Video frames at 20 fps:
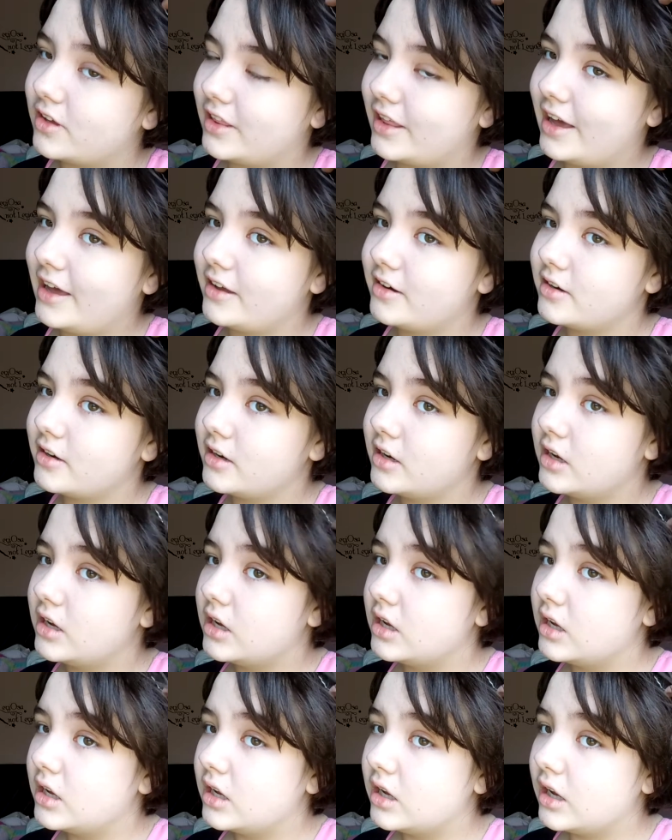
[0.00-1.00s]
that,
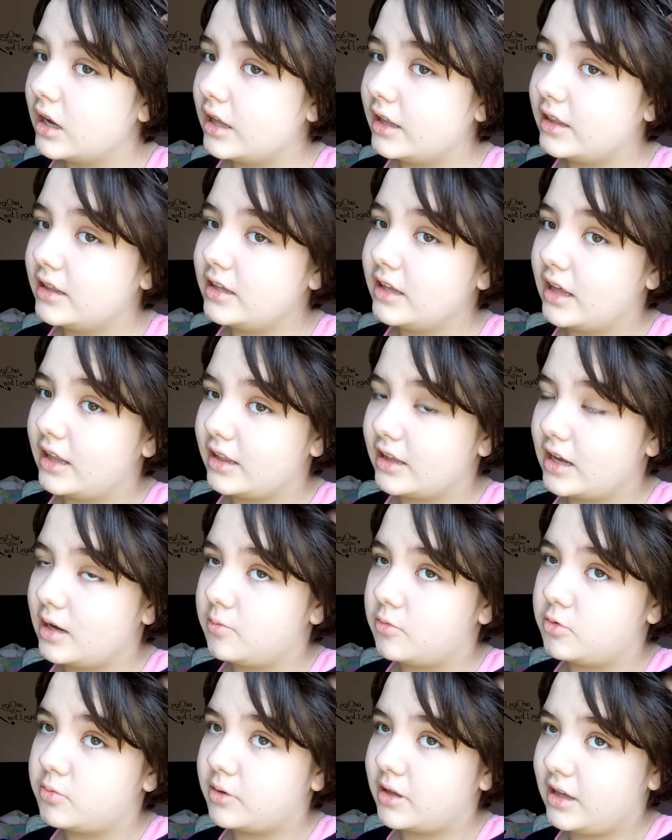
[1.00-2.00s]
yeah, the
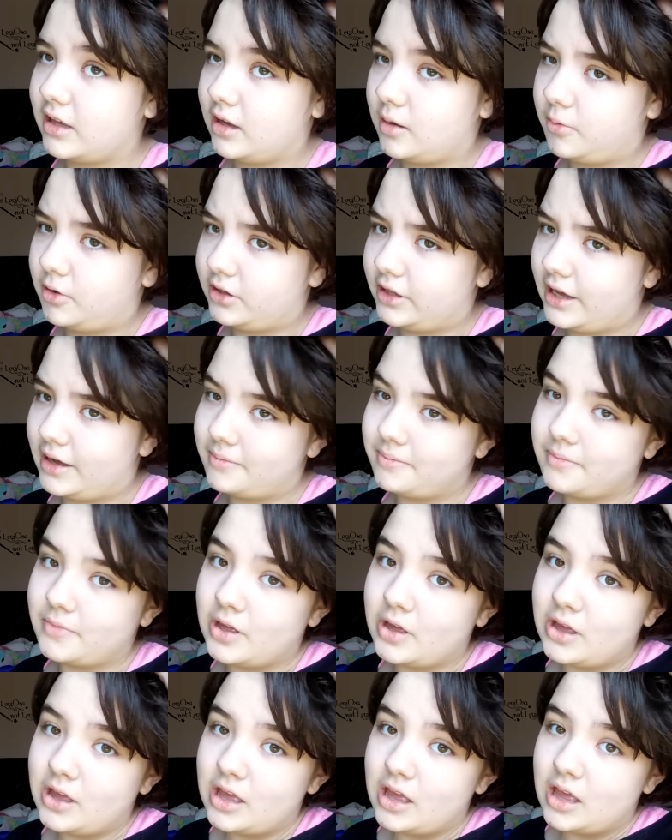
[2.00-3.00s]
camera's picking up on that,
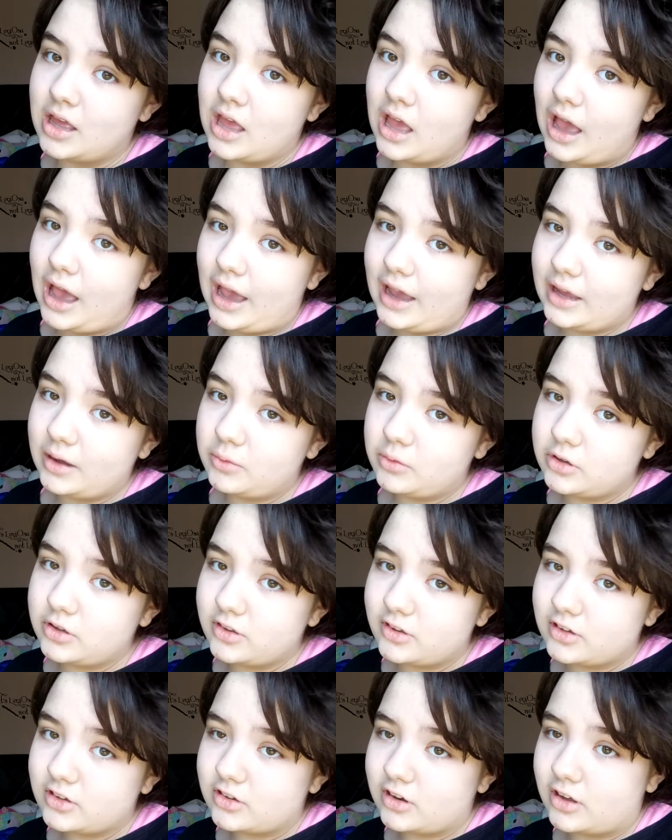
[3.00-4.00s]
I would
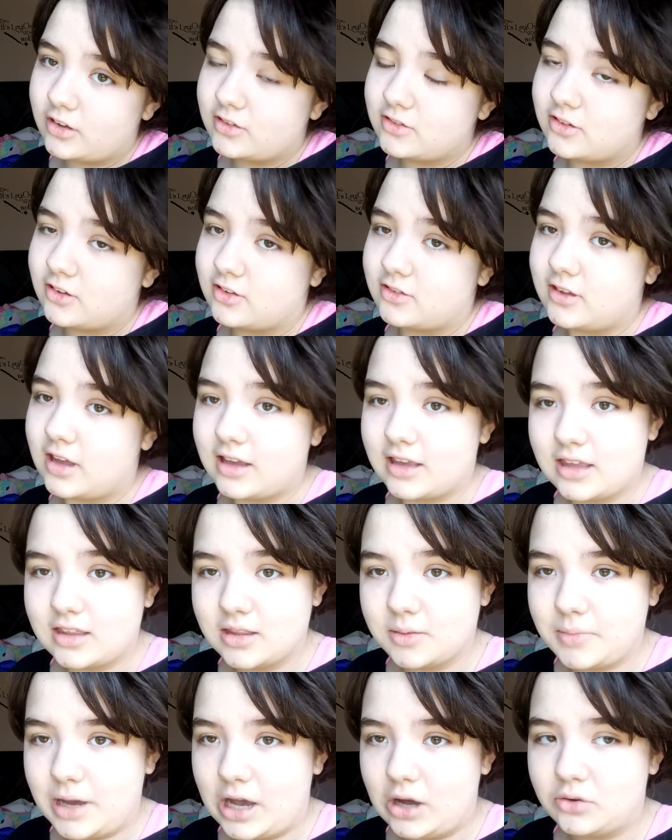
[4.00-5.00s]
suggest just taking
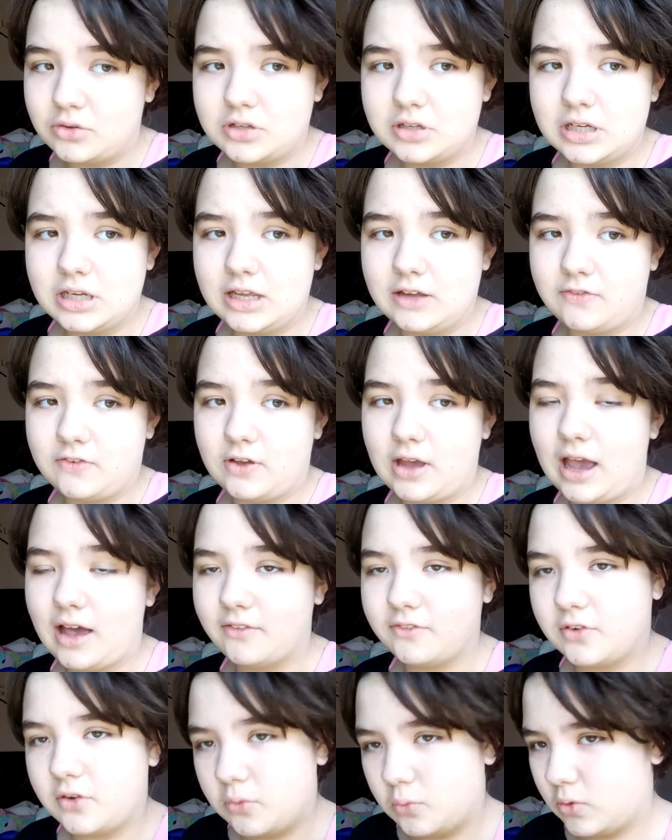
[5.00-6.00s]
them out if you
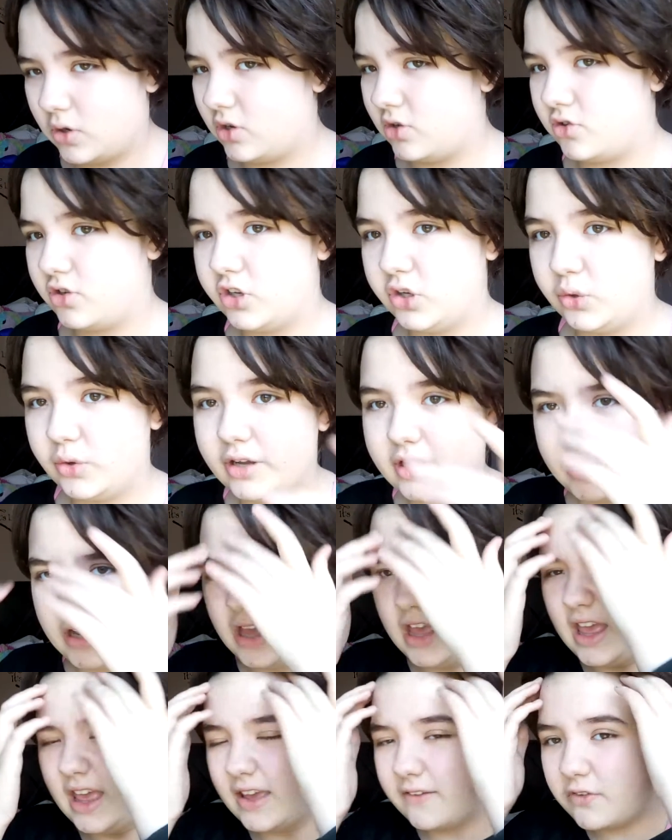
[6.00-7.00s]
have one or two, and
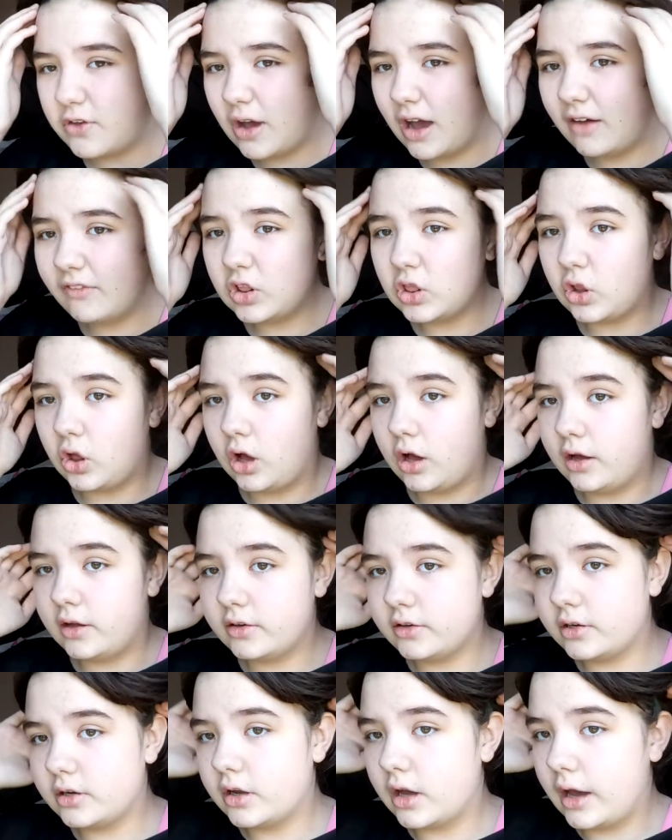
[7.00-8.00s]
if you have a
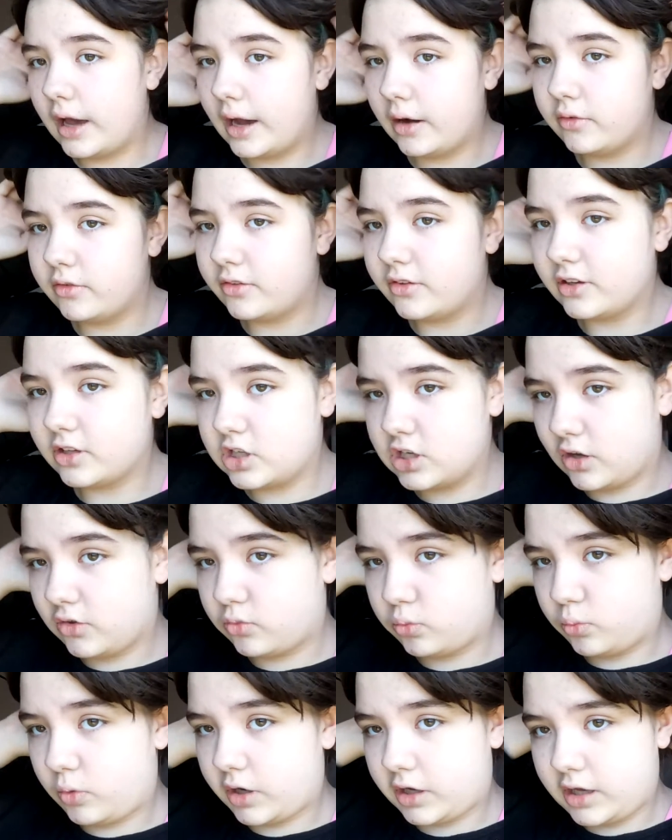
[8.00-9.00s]
lot, I would
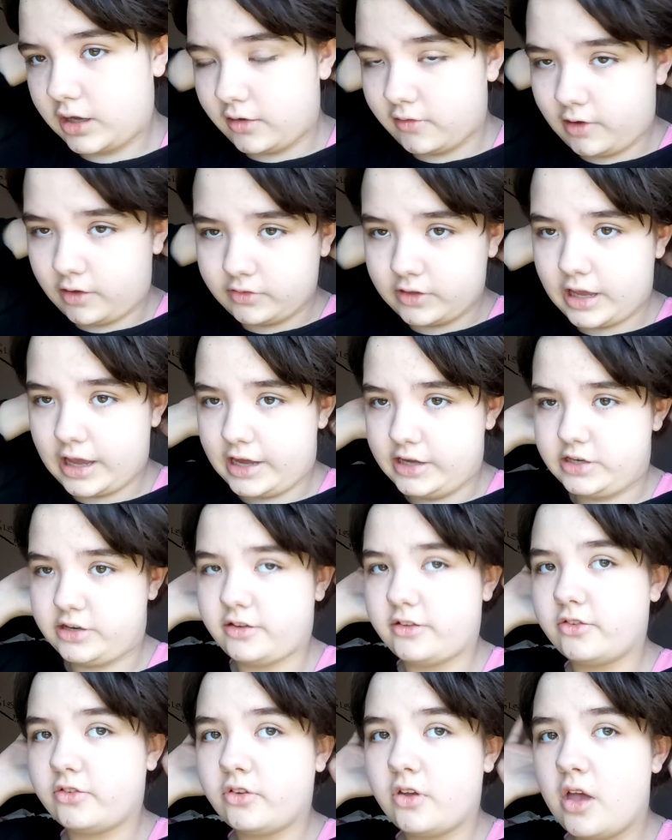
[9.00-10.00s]
suggest working around the
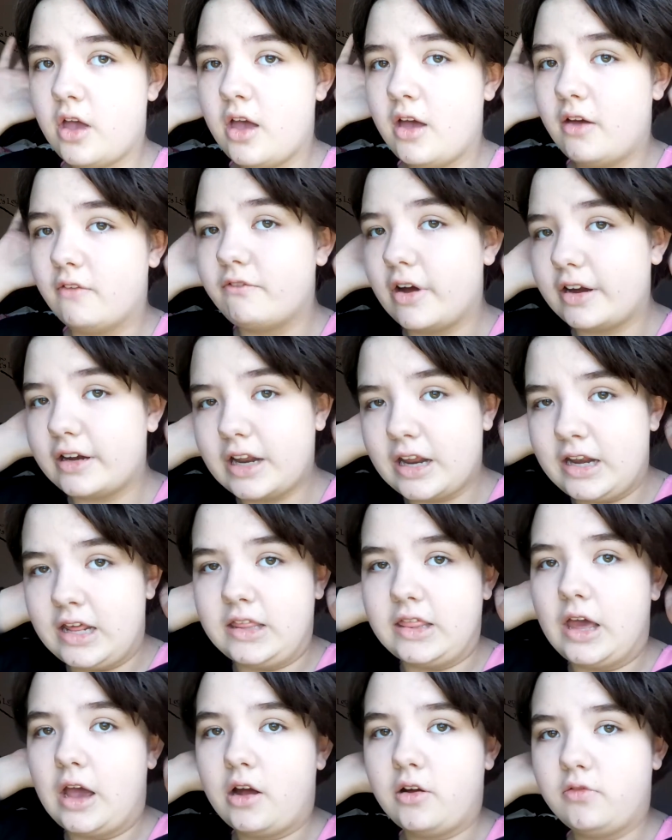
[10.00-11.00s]
edges, find any
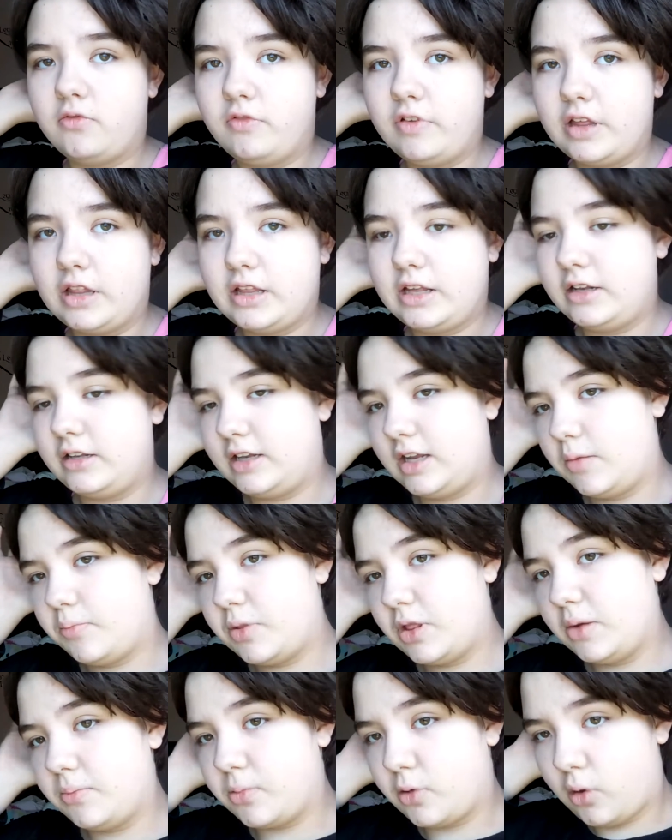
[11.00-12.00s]
that are really
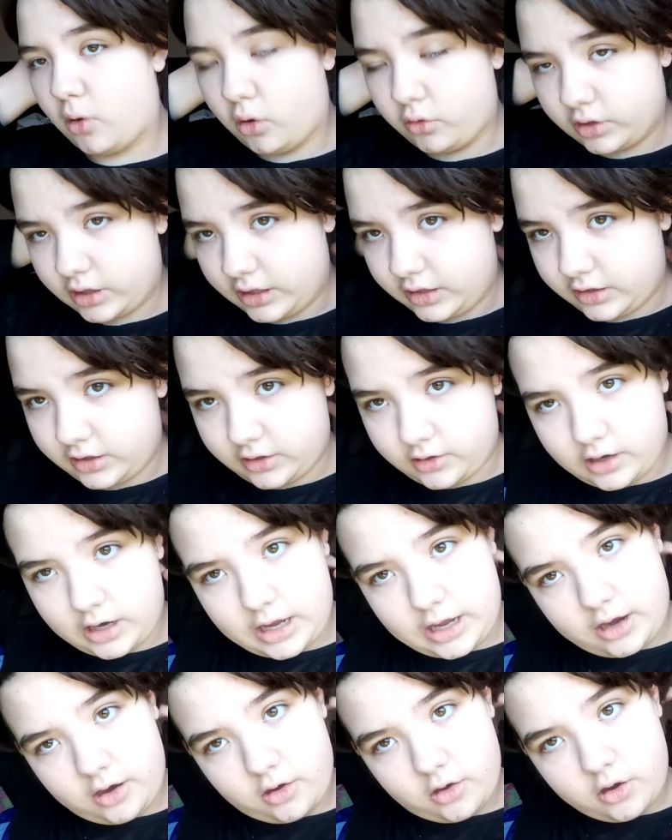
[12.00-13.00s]
deeply burrowed into your
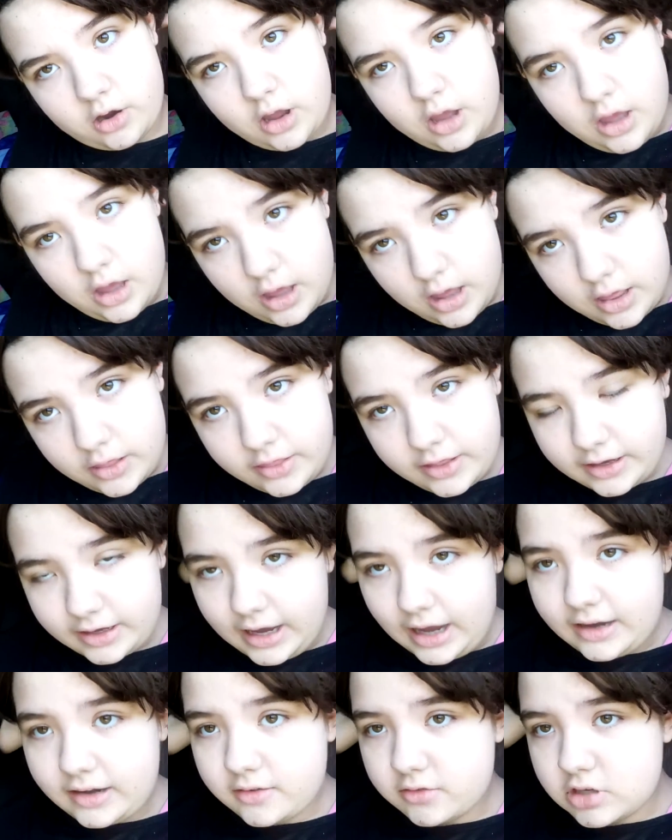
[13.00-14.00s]
hair, and then
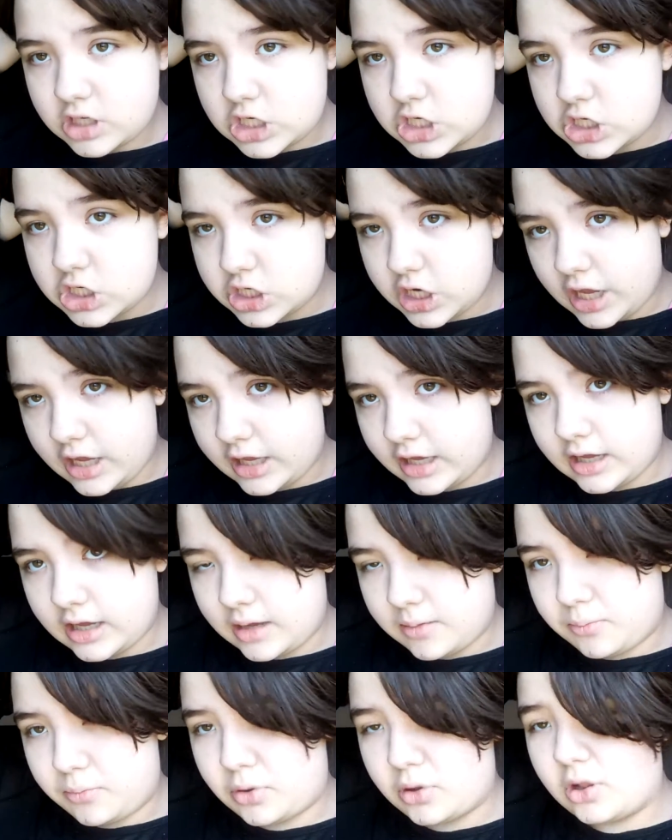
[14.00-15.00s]
kind of just shake it
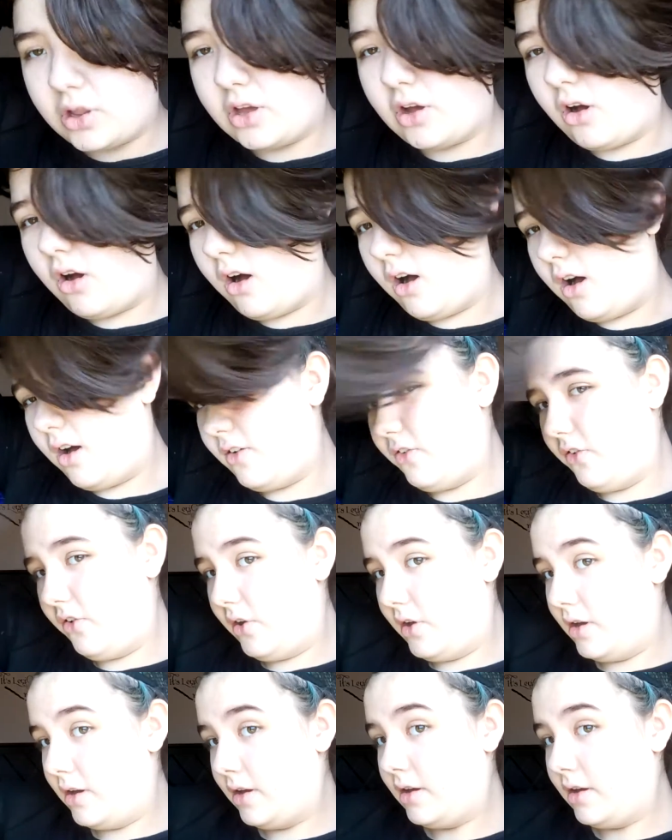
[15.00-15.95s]
and pull it off,